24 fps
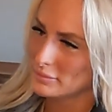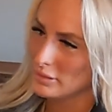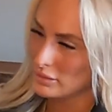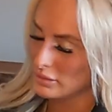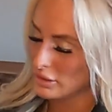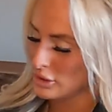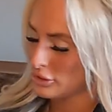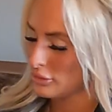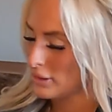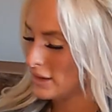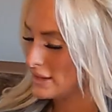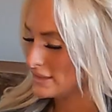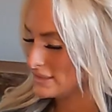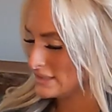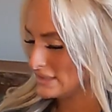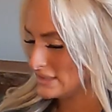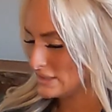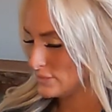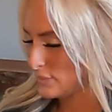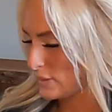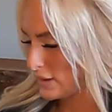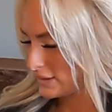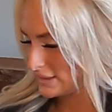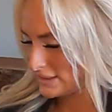crazy
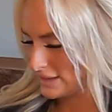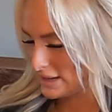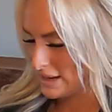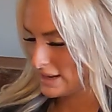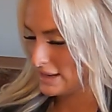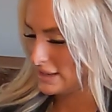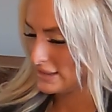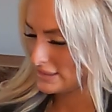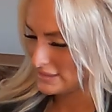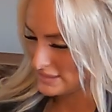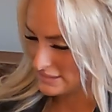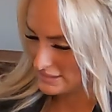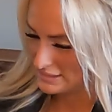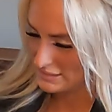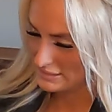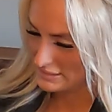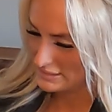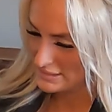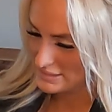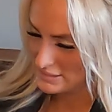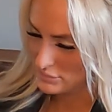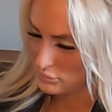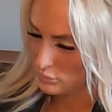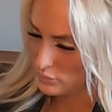
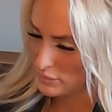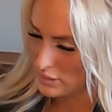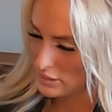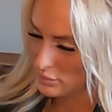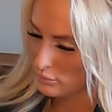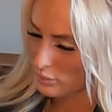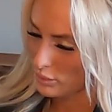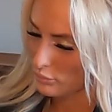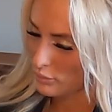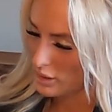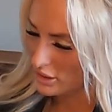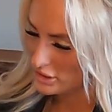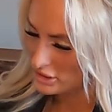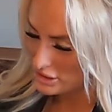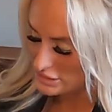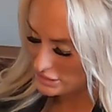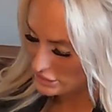spontaneousness. We were watching